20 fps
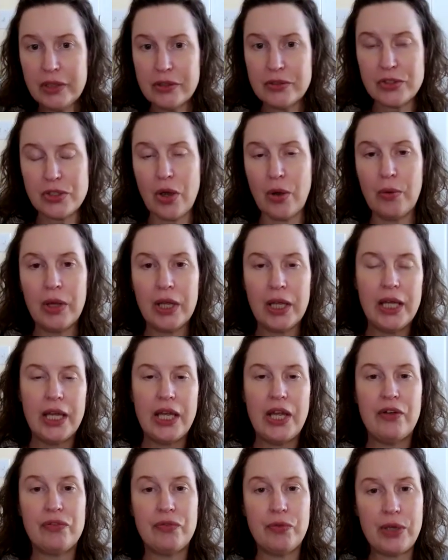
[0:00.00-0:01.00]
So
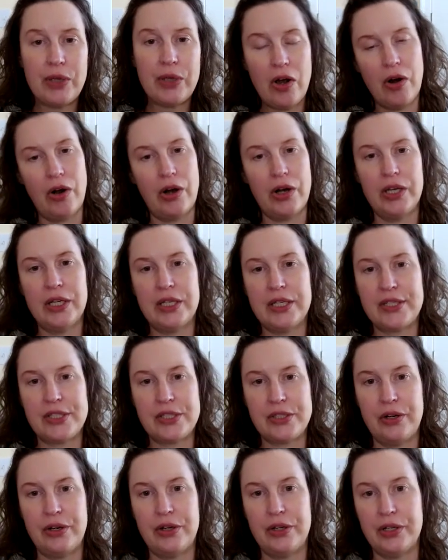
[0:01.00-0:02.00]
if we are going to
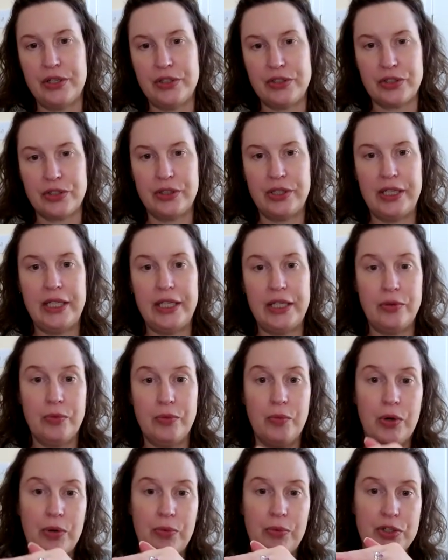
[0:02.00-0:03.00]
start a trend
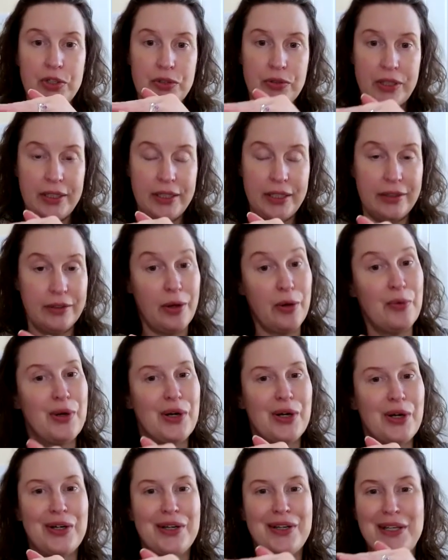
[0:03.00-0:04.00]
where we're trending
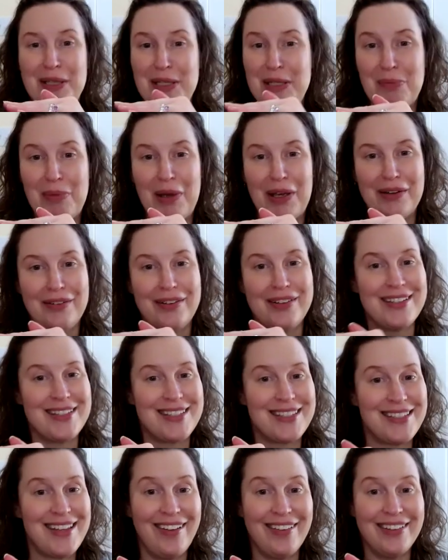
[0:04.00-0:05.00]
lower, it's better to
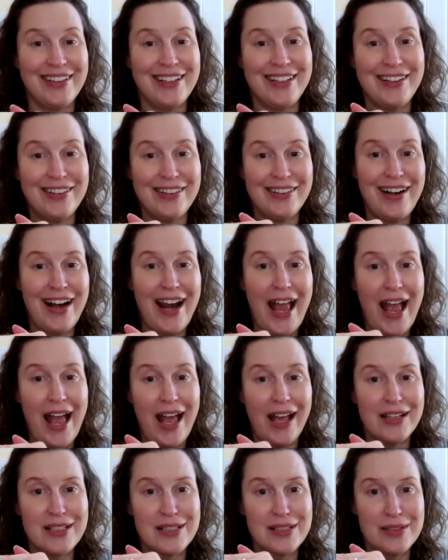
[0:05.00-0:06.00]
sell here
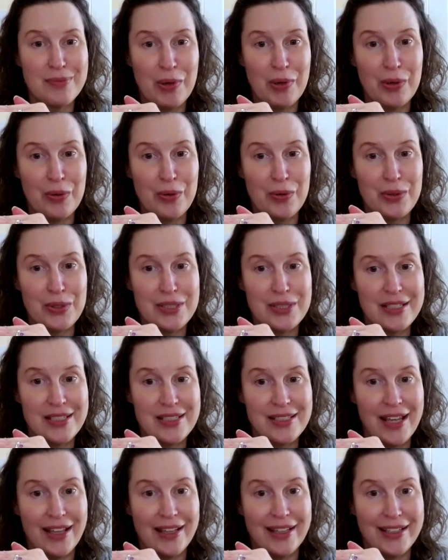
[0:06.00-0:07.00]
as opposed to
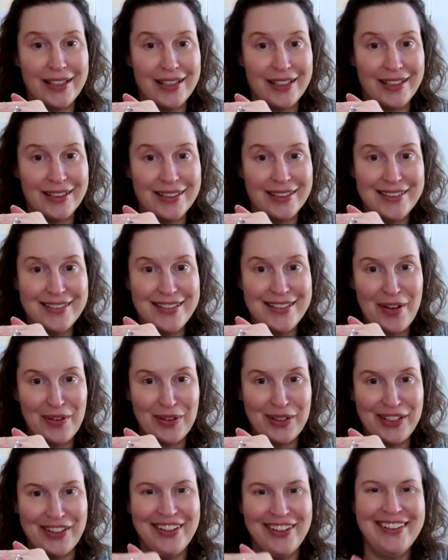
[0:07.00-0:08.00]
selling down
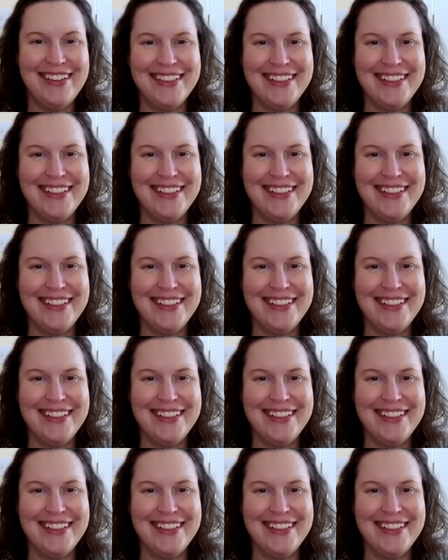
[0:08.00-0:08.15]
here.